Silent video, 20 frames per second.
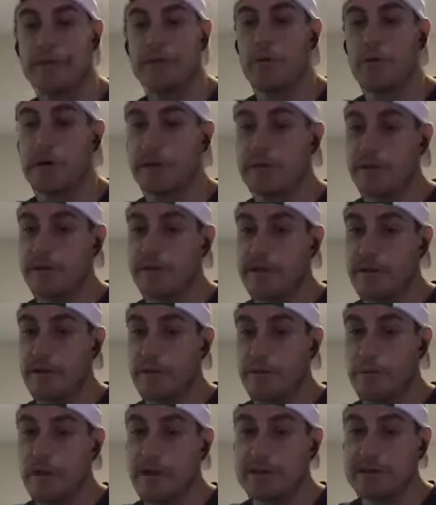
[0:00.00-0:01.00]
quickly, there
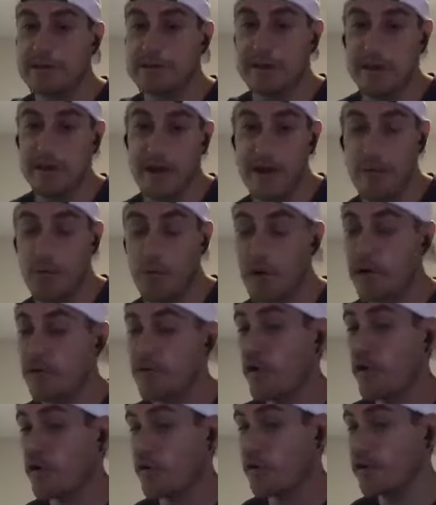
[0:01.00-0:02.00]
was one of
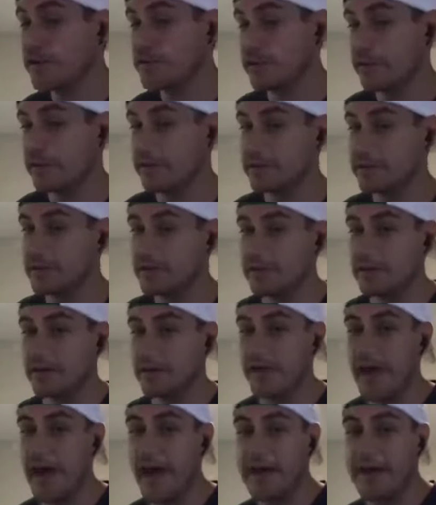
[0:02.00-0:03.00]
our listeners
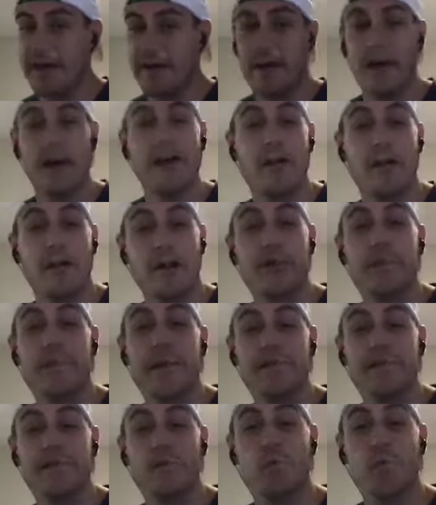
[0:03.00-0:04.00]
that heard
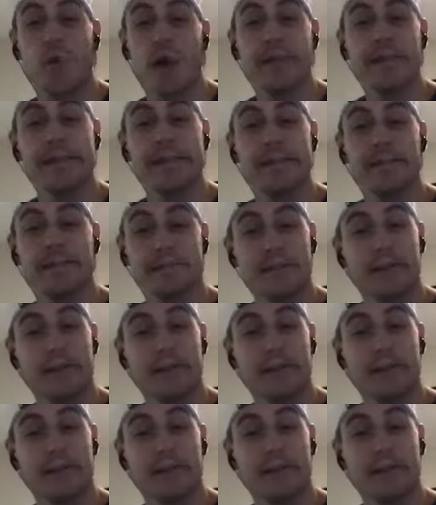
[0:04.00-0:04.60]
about the wedding.